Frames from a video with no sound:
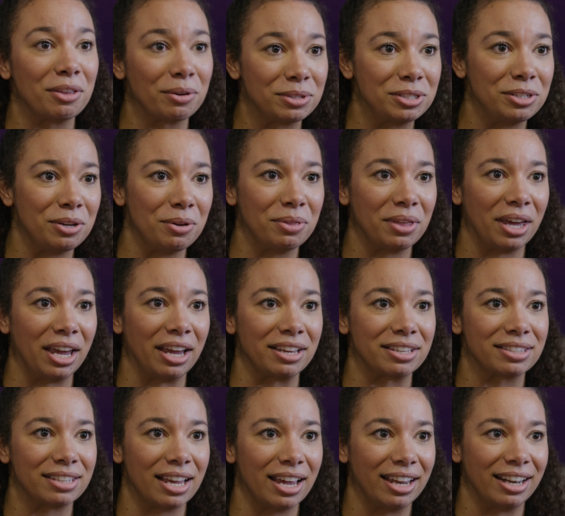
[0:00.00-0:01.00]
those two
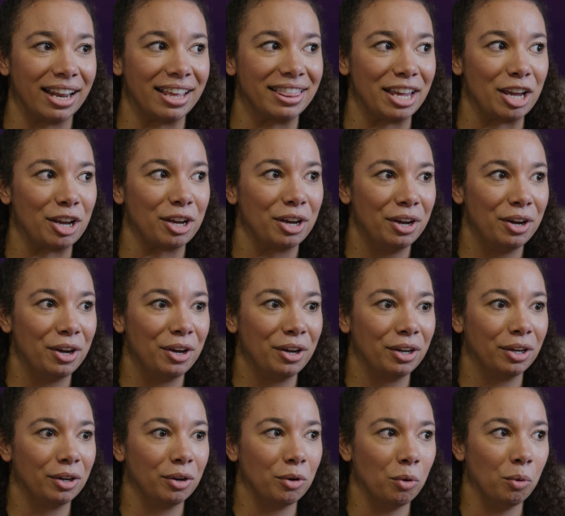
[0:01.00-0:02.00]
things, and For I think sure
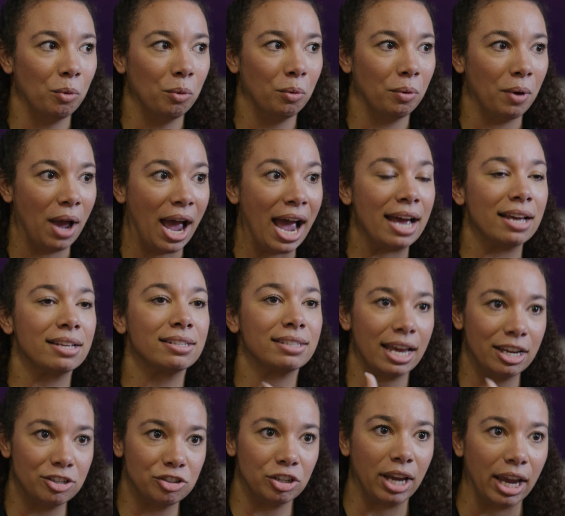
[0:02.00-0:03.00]
as
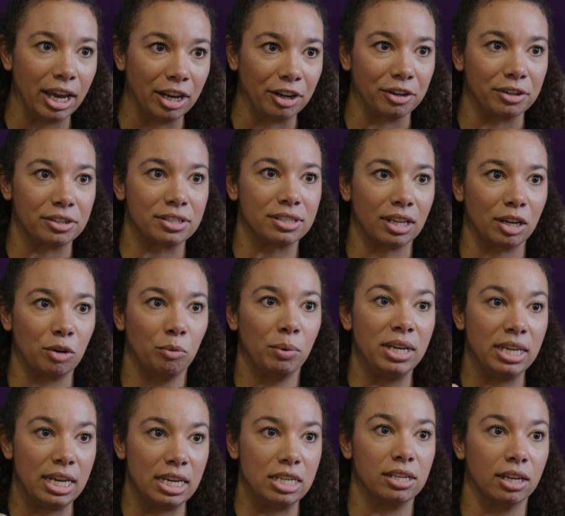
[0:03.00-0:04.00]
educators, like we
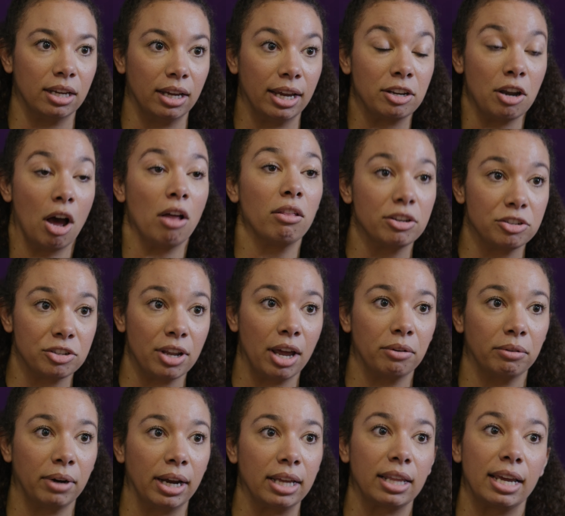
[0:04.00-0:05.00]
need to acknowledge that,
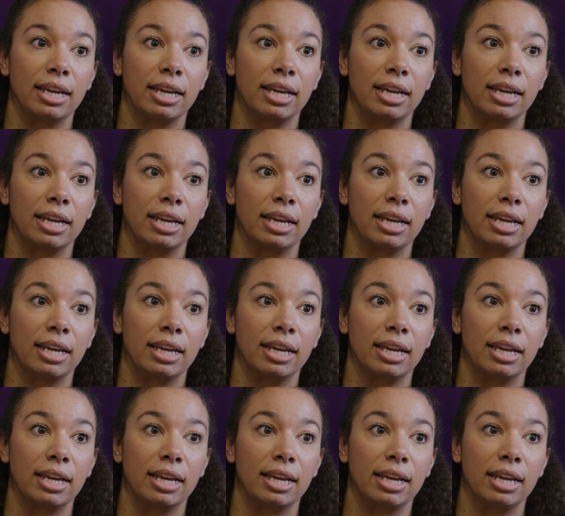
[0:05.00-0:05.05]
right?